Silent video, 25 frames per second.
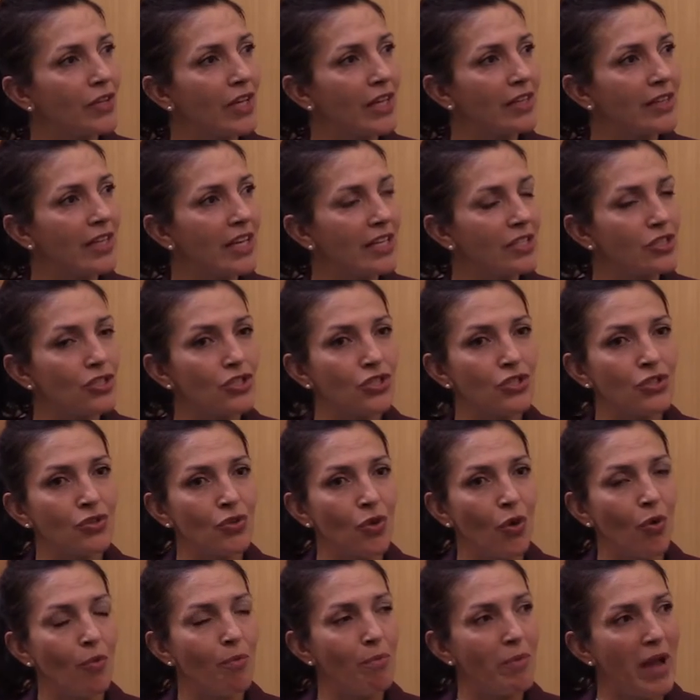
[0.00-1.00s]
They just
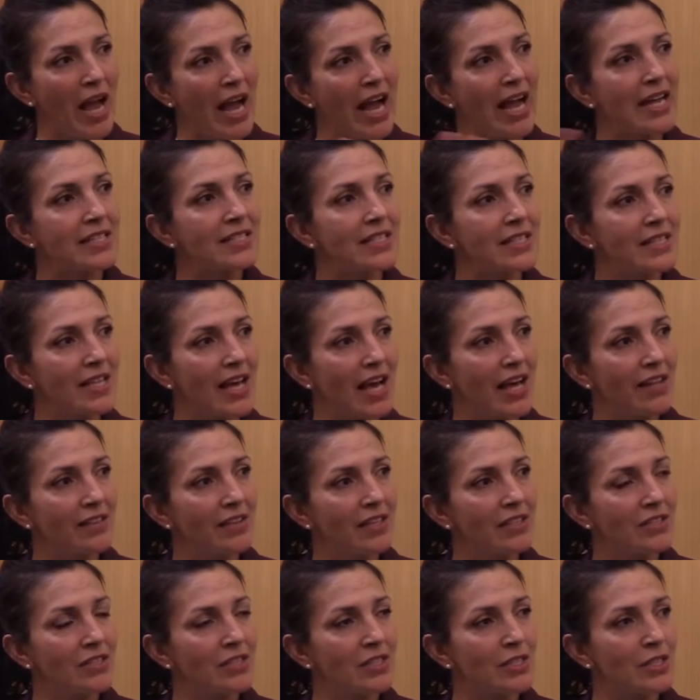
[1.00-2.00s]
saw past that.
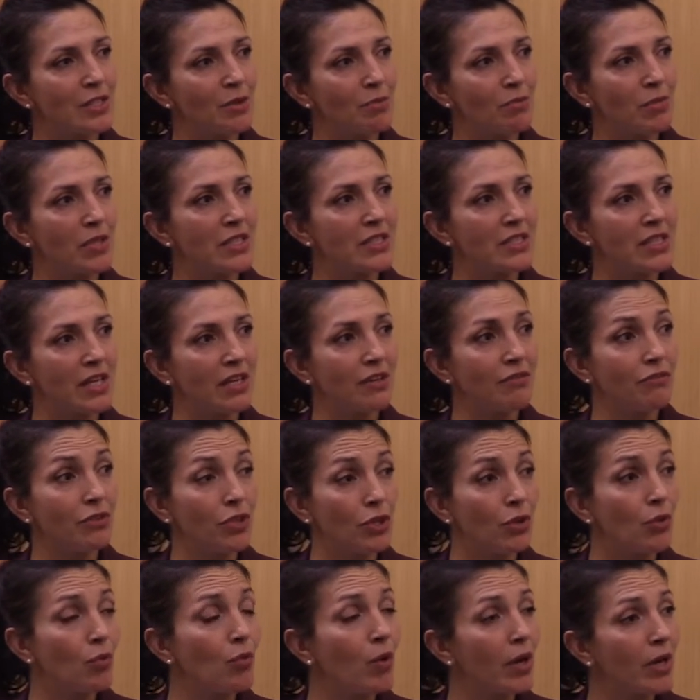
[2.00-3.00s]
They just simply said,
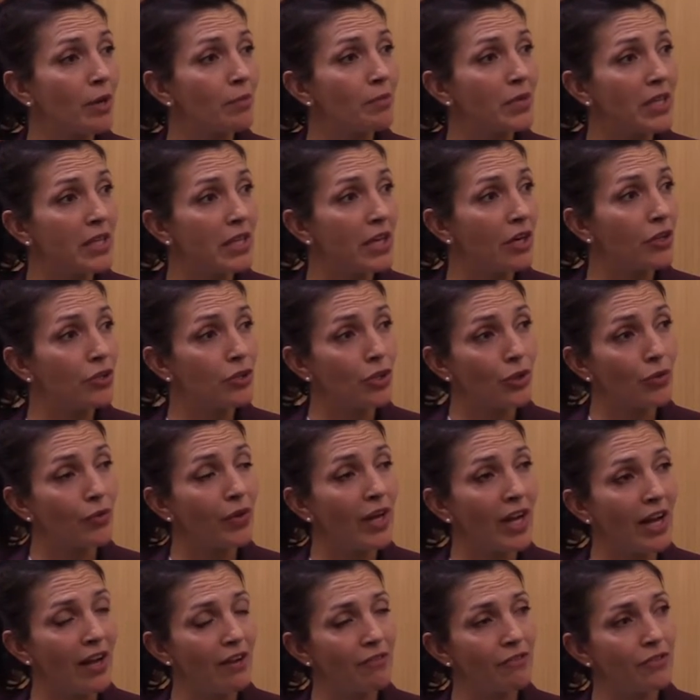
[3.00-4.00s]
if you don't want to be there, you
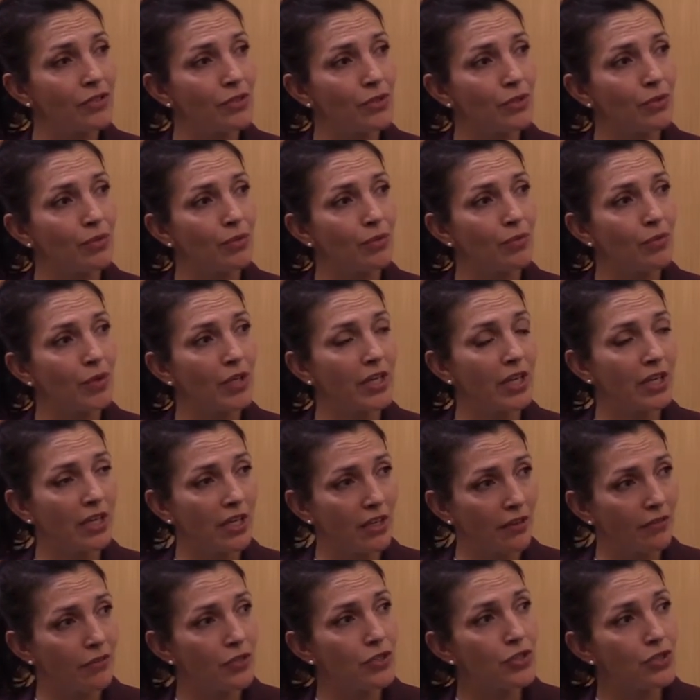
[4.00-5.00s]
don't have to. We
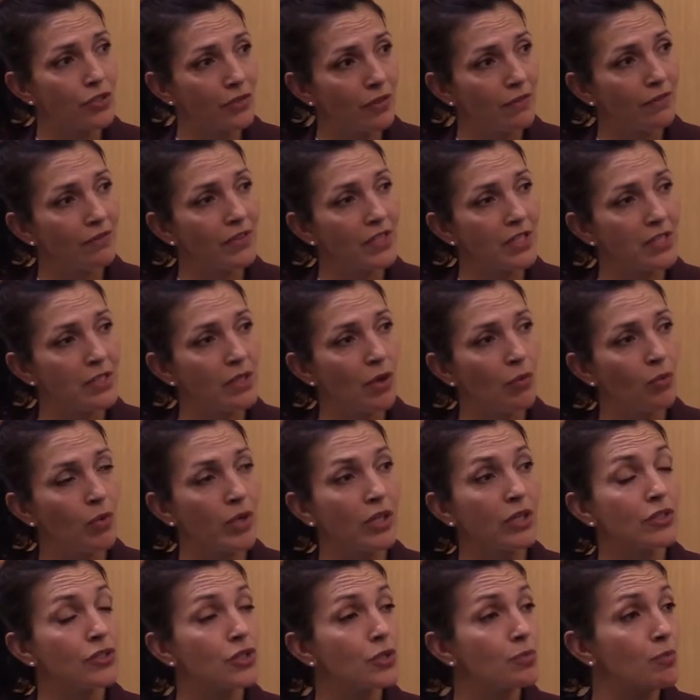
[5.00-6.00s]
can give you a student visa,
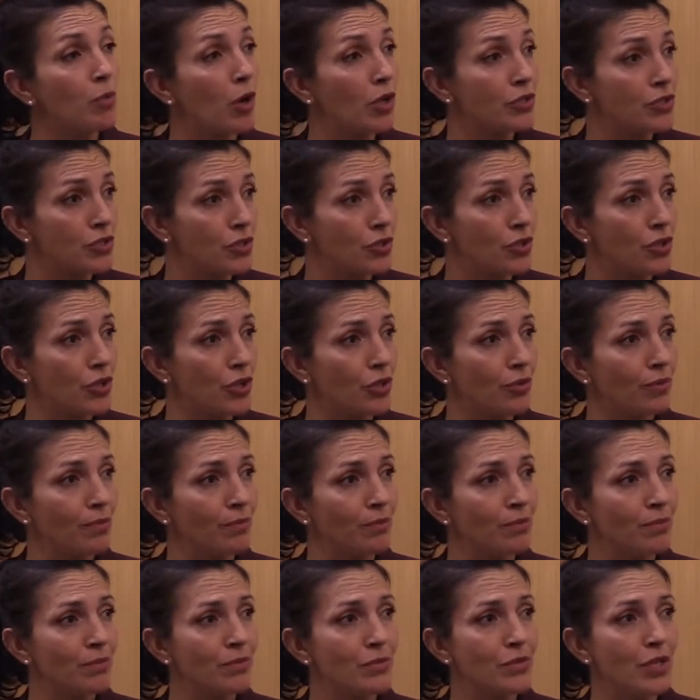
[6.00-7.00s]
we can sponsor you.
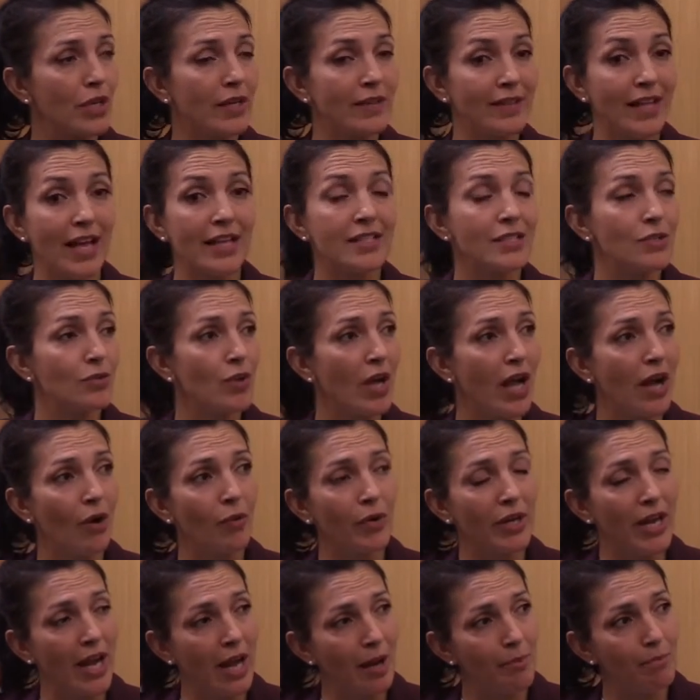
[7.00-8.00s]
And that's
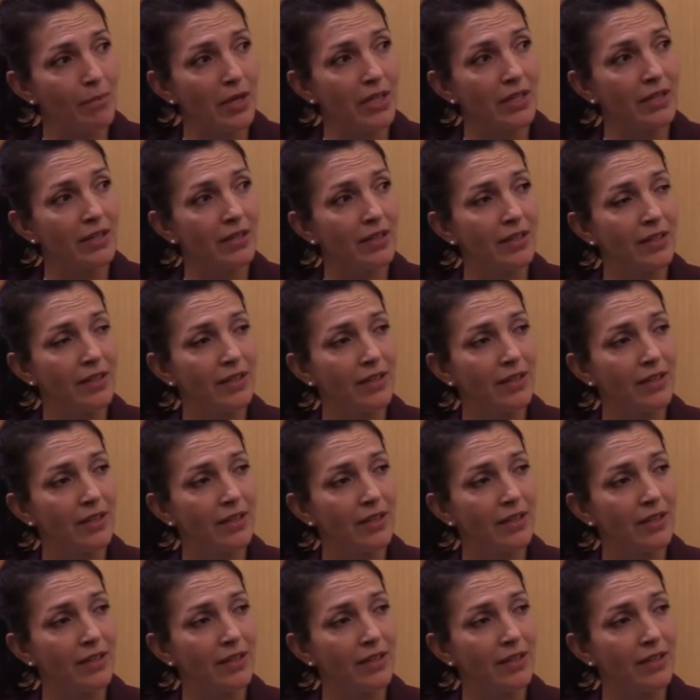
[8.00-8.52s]
how it happened.